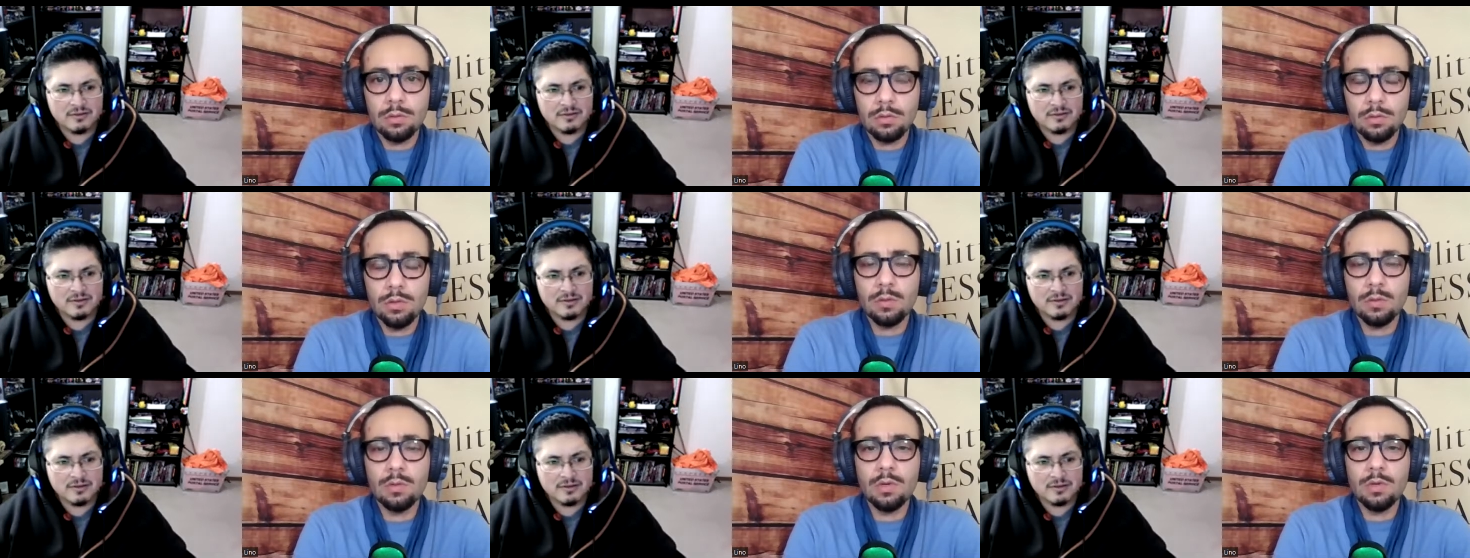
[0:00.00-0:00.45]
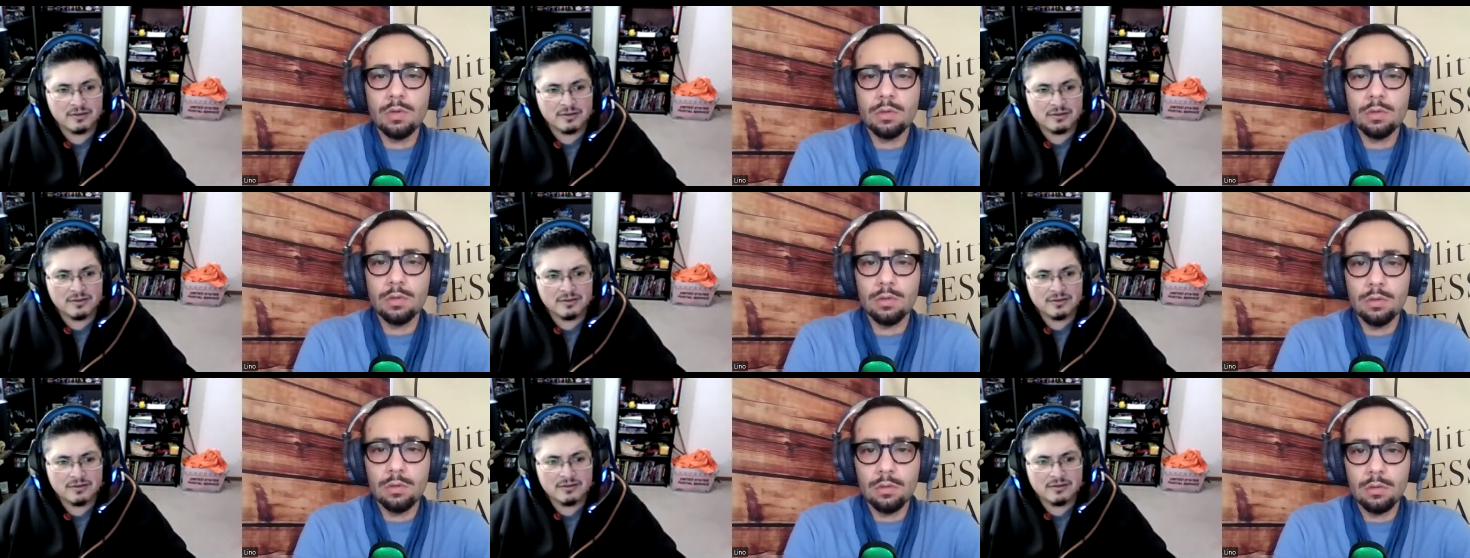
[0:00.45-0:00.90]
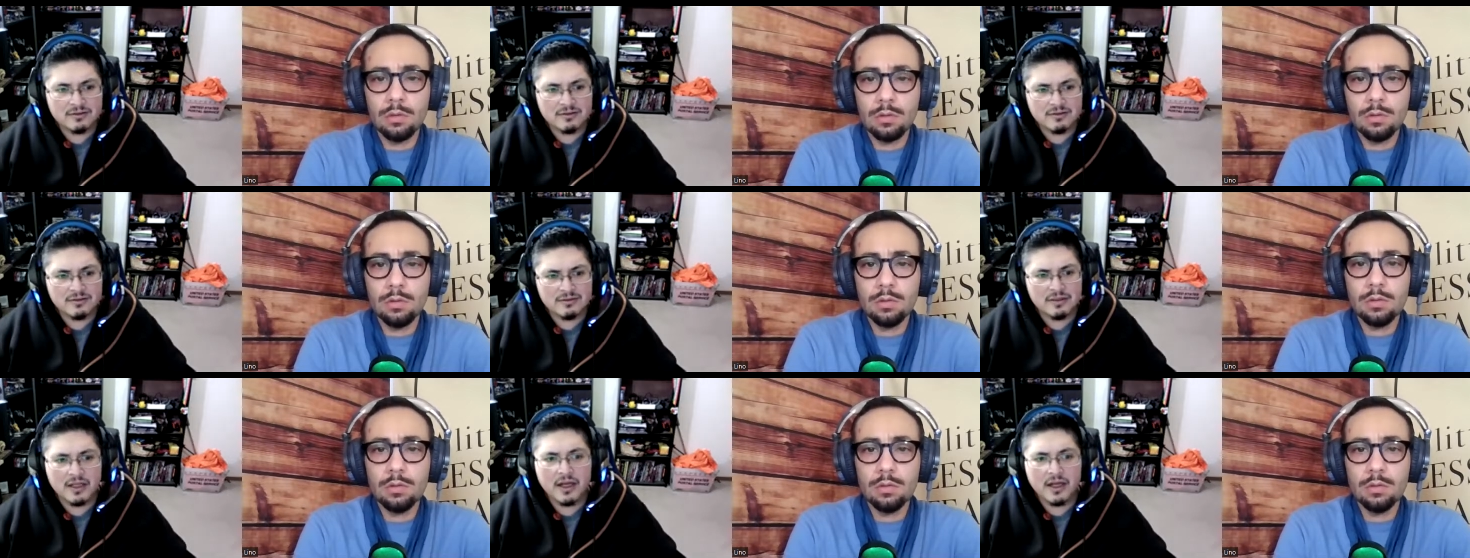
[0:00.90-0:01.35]
Speaker 1: Oh, whoa.
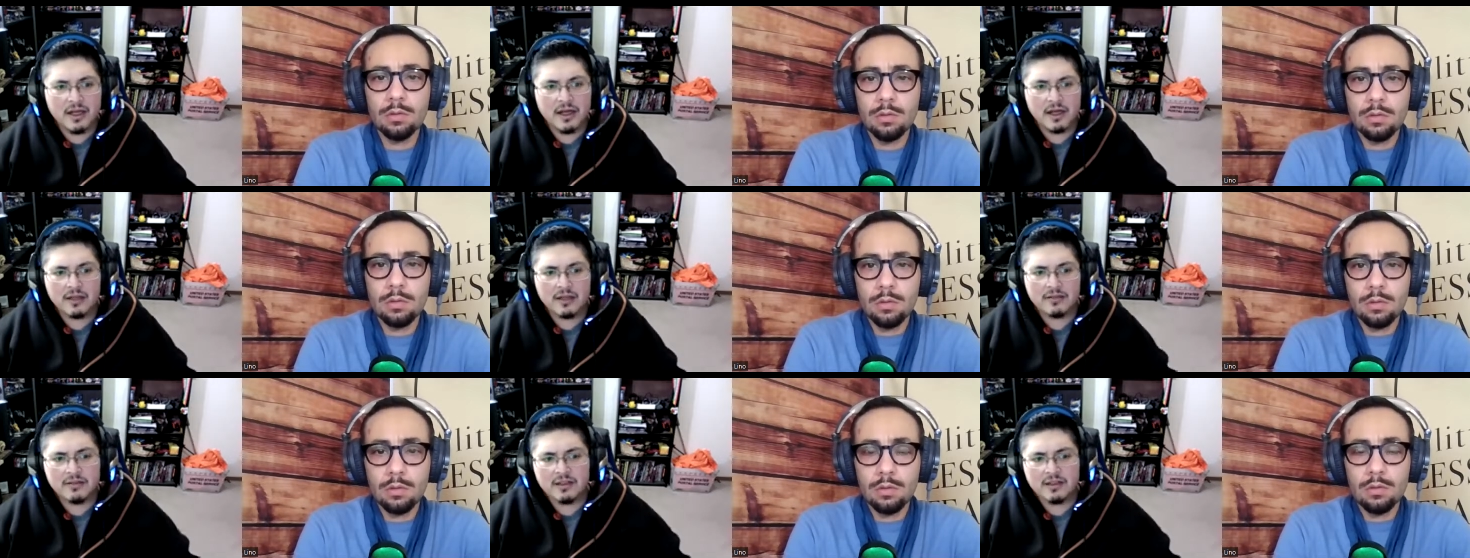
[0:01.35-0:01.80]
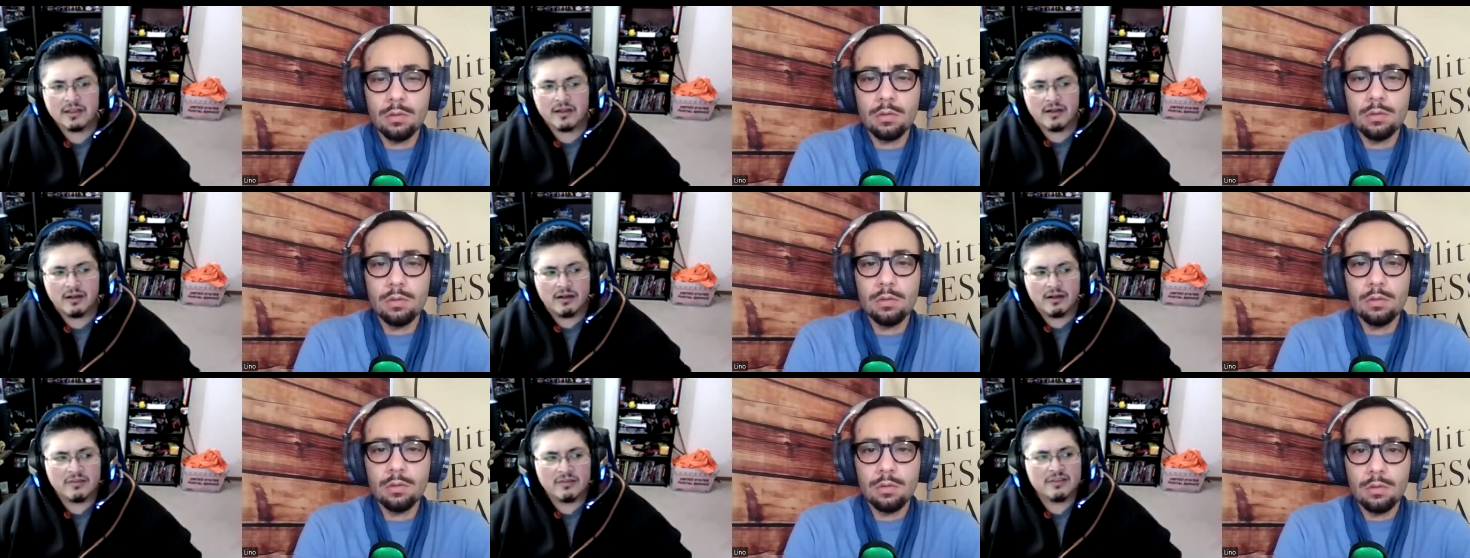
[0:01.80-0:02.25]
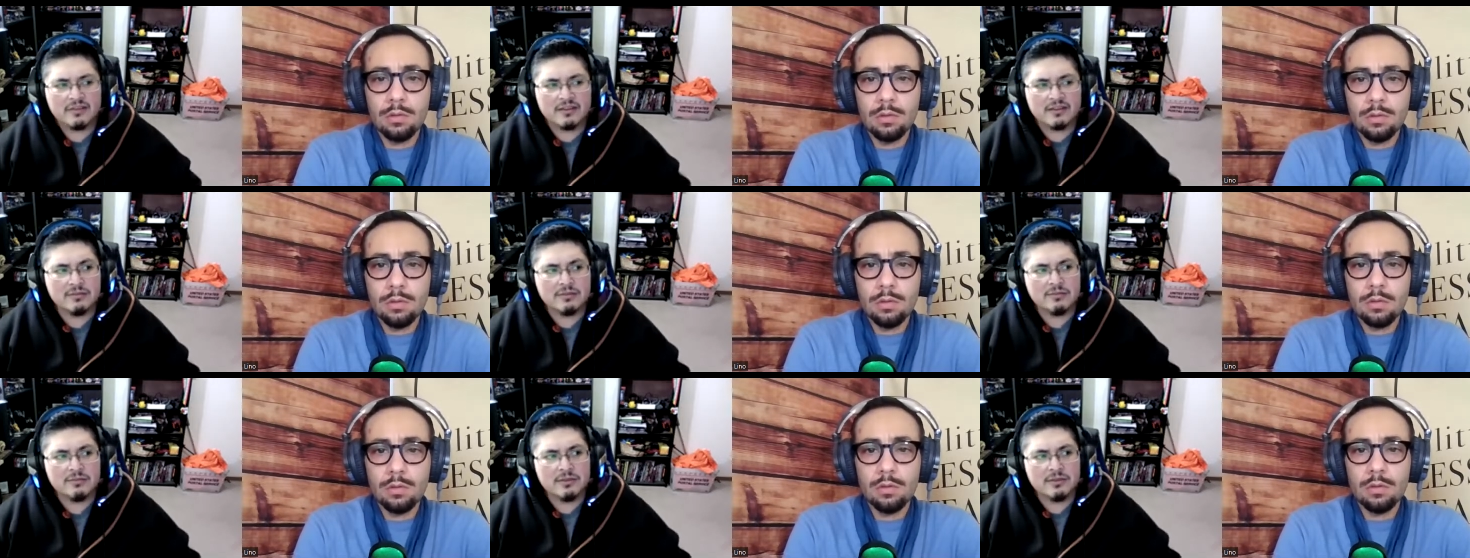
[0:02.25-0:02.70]
Yeah. Like I'll, I'll sleep,
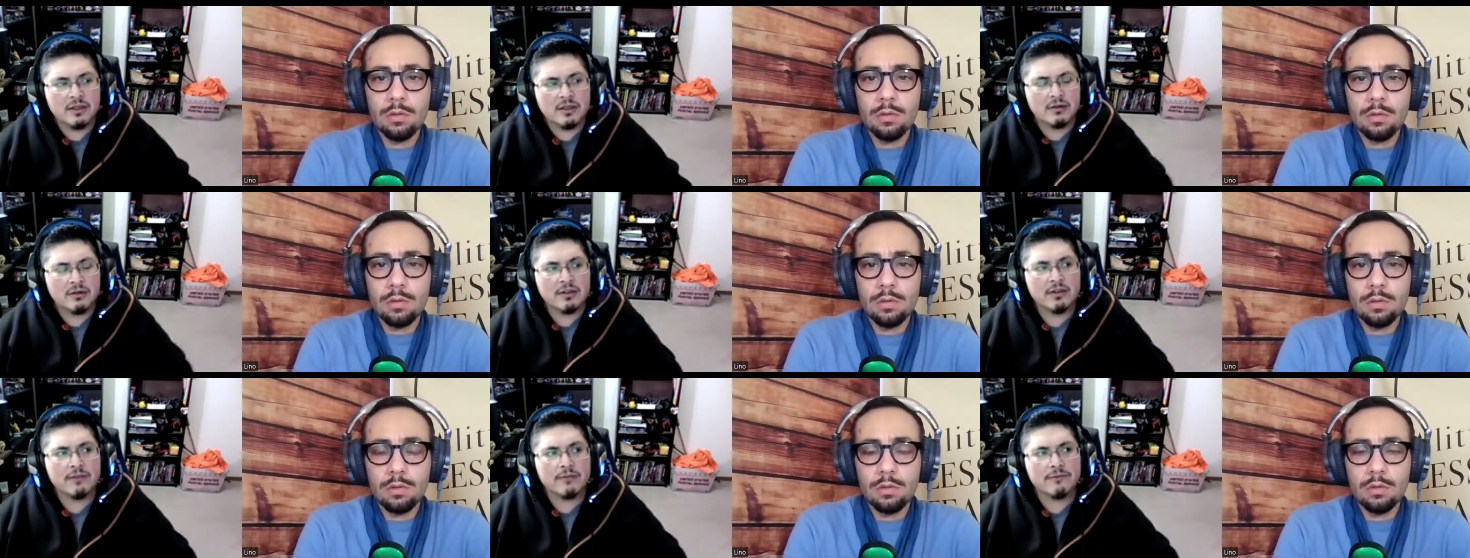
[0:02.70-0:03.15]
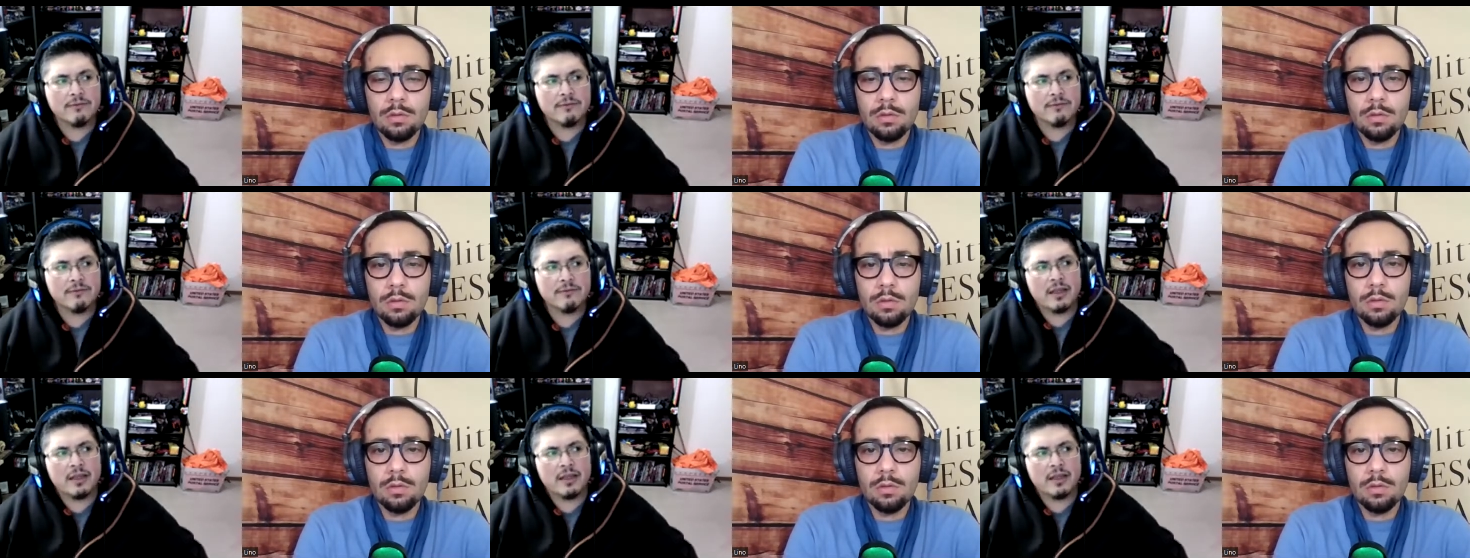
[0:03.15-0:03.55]
you know, I'll go from like